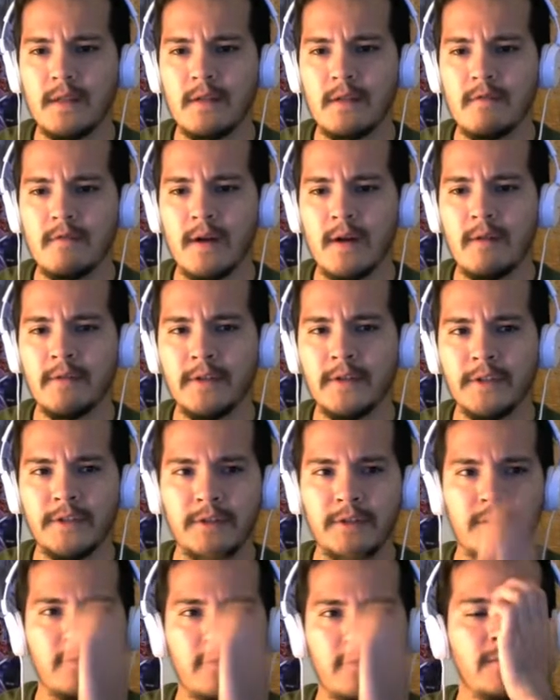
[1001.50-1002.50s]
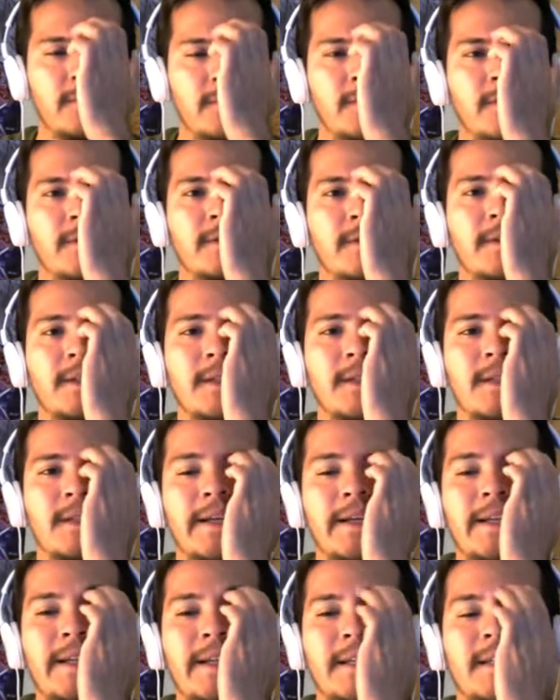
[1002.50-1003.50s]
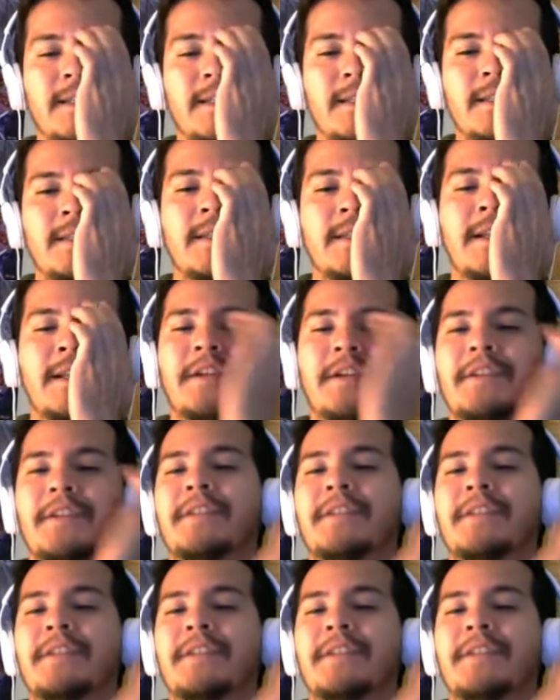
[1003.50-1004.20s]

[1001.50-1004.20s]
Why wouldn't you go for the Lanius? Because then you could